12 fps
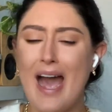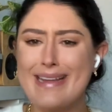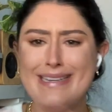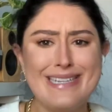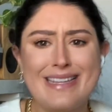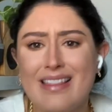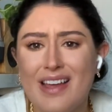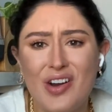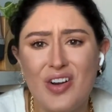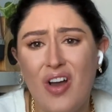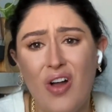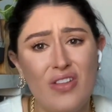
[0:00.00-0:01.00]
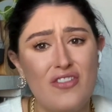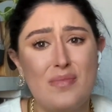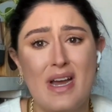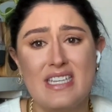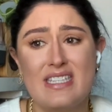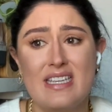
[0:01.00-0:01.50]
decluttered all of
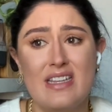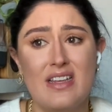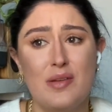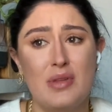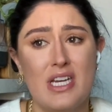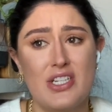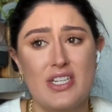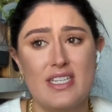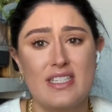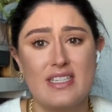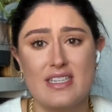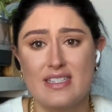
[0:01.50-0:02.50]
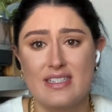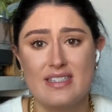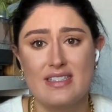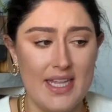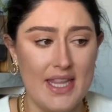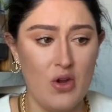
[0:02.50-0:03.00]
my Stila blushes because
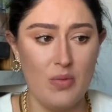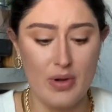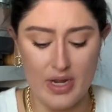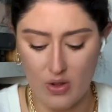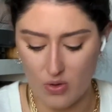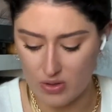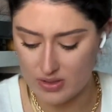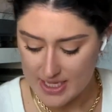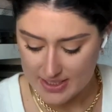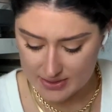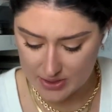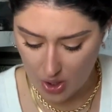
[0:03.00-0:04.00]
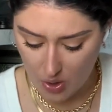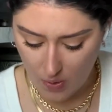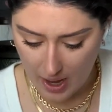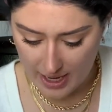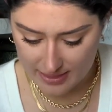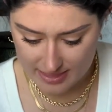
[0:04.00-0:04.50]
they were pretty old. So
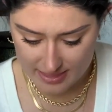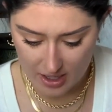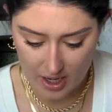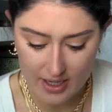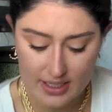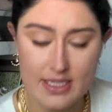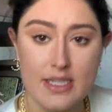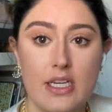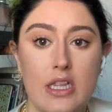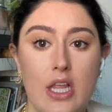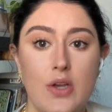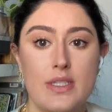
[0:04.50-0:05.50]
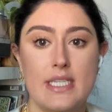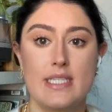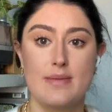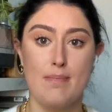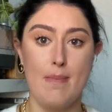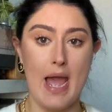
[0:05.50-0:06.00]
I thought the
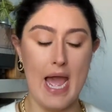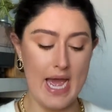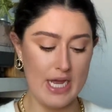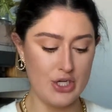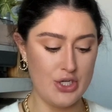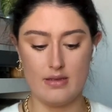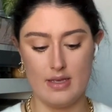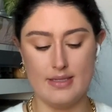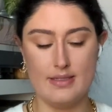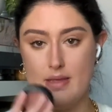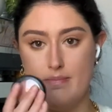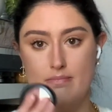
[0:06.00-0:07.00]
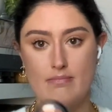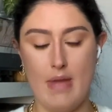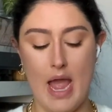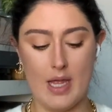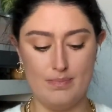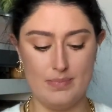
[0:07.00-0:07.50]
closest match is the
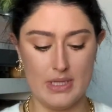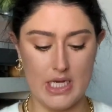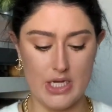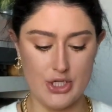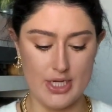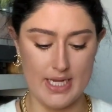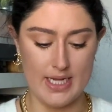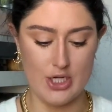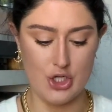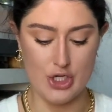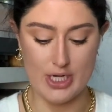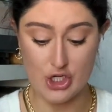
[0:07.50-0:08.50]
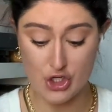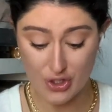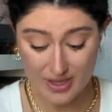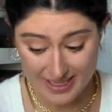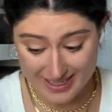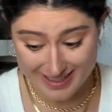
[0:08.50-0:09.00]
MAC blush in
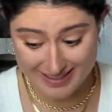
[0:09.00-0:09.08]
Gingerly.